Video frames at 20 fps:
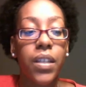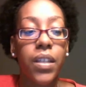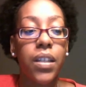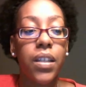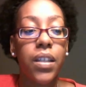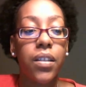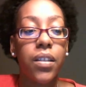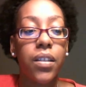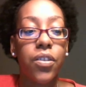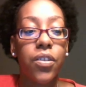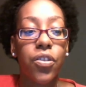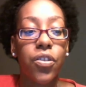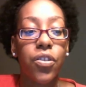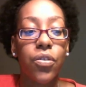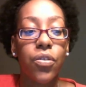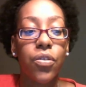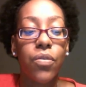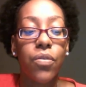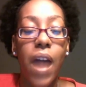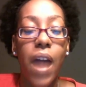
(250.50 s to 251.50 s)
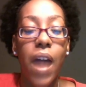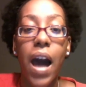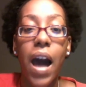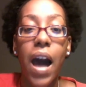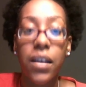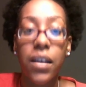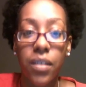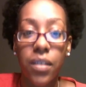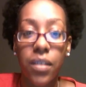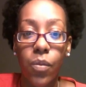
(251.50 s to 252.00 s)
is to
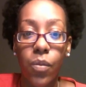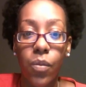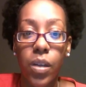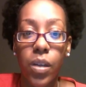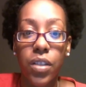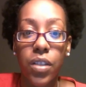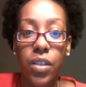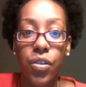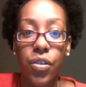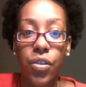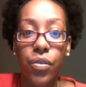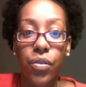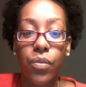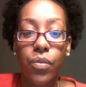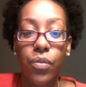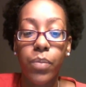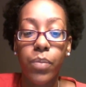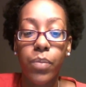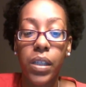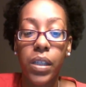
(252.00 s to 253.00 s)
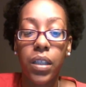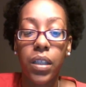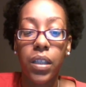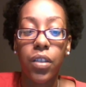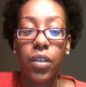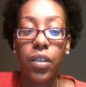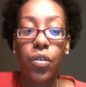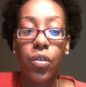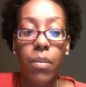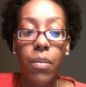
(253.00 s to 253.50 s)
ask someone to be
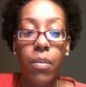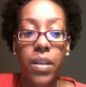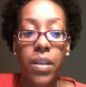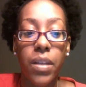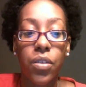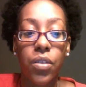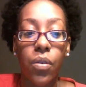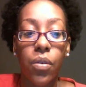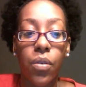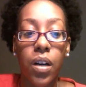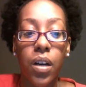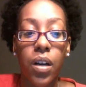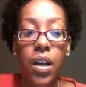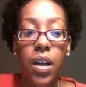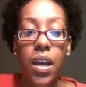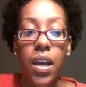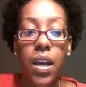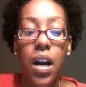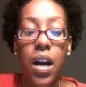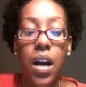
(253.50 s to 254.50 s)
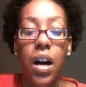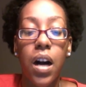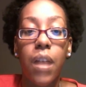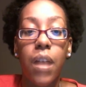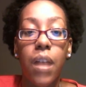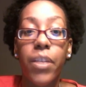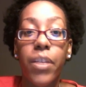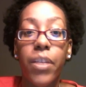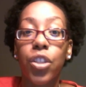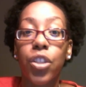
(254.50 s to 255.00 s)
your mentor um,
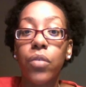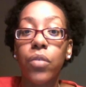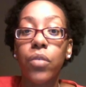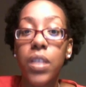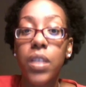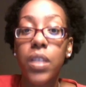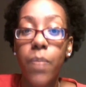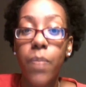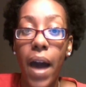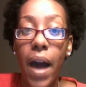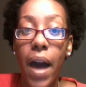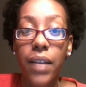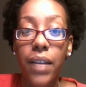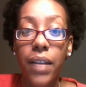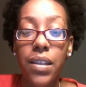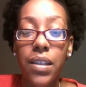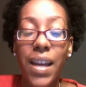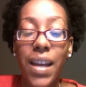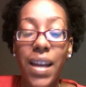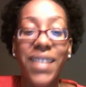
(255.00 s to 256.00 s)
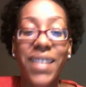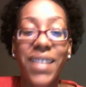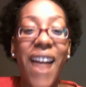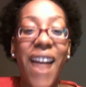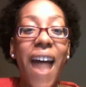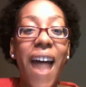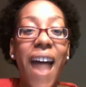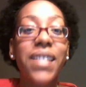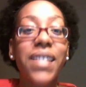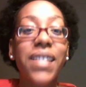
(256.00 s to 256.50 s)
that you respect that has
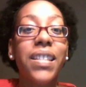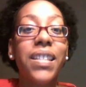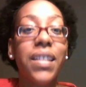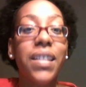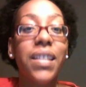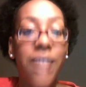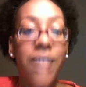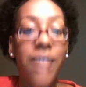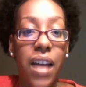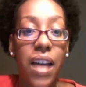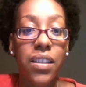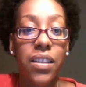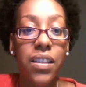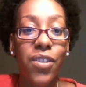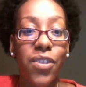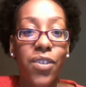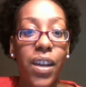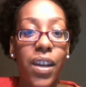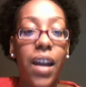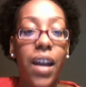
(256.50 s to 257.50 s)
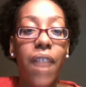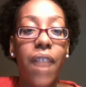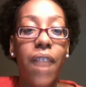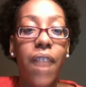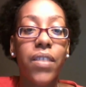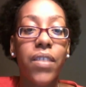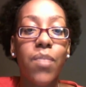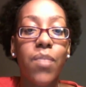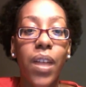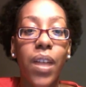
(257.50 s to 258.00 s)
had success. You can't have
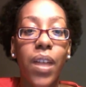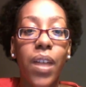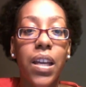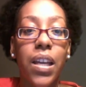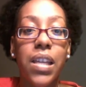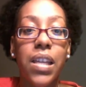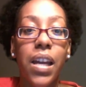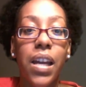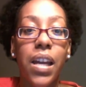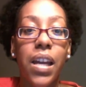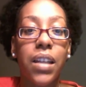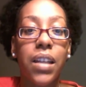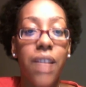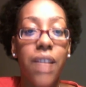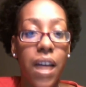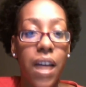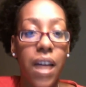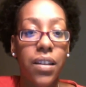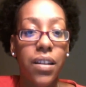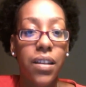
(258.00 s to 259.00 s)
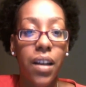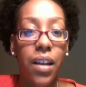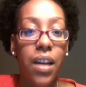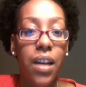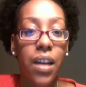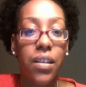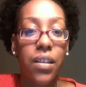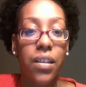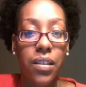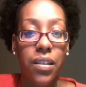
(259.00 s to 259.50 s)
anybody that has, has not
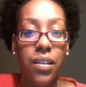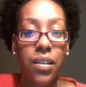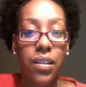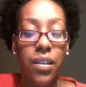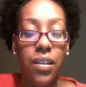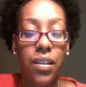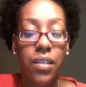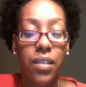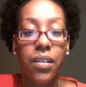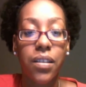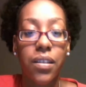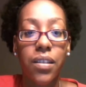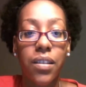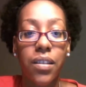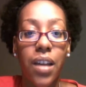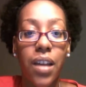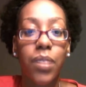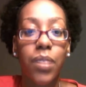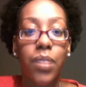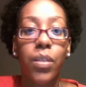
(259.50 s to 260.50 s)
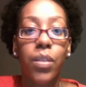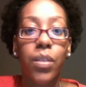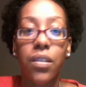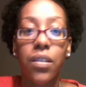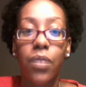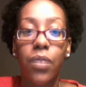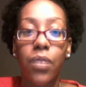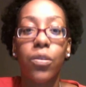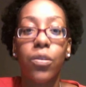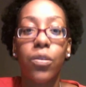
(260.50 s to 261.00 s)
had any success because
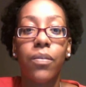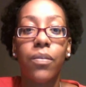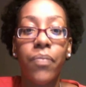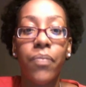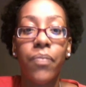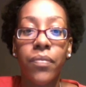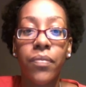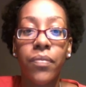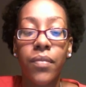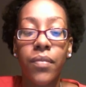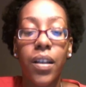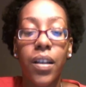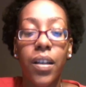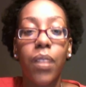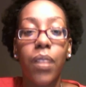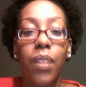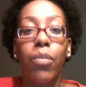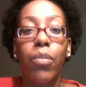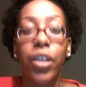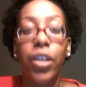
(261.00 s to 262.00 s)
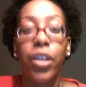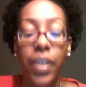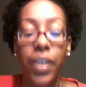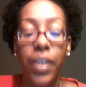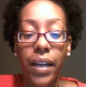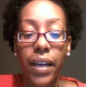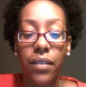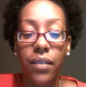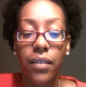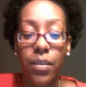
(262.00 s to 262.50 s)
they will uh, bring you
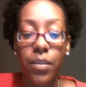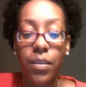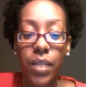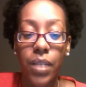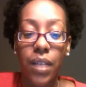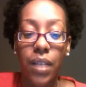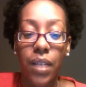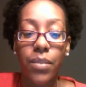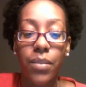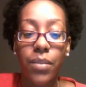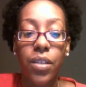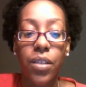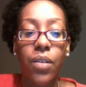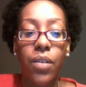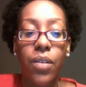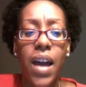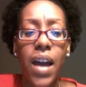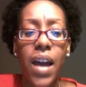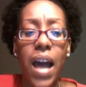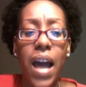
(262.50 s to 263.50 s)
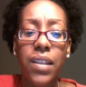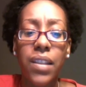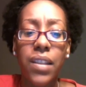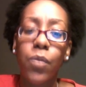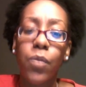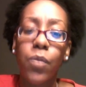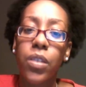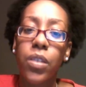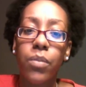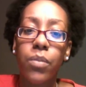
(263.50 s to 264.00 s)
down sometimes. So ask
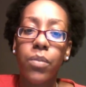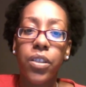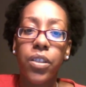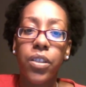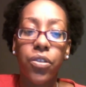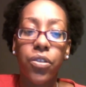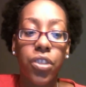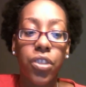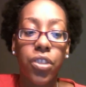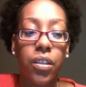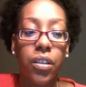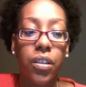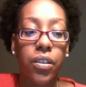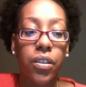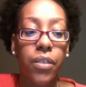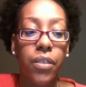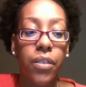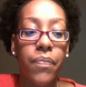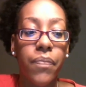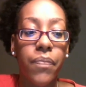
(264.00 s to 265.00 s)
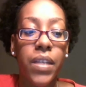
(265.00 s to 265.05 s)
someone to be your cheerleader.